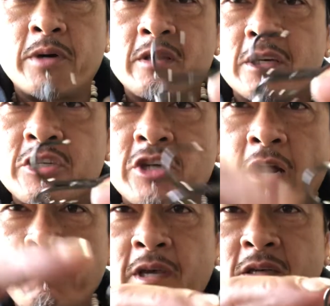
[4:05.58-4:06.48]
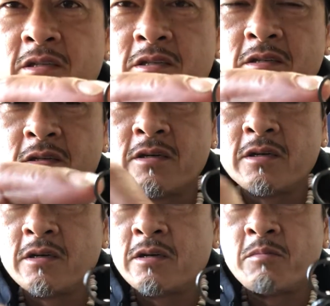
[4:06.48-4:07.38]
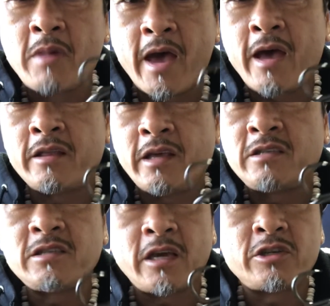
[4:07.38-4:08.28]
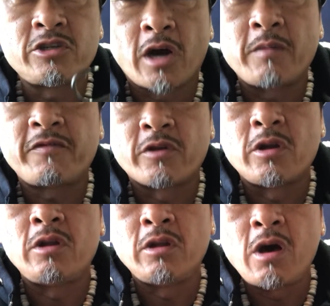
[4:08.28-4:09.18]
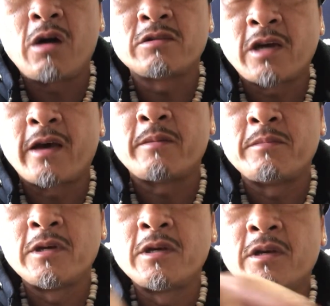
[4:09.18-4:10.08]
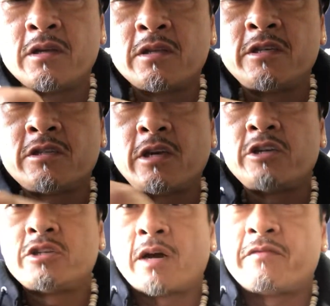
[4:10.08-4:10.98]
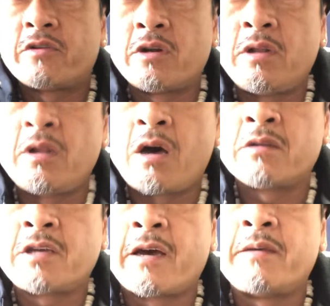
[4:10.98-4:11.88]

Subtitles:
the sharpness, man, they stay sharp for a long time. They stay sharp for a long time,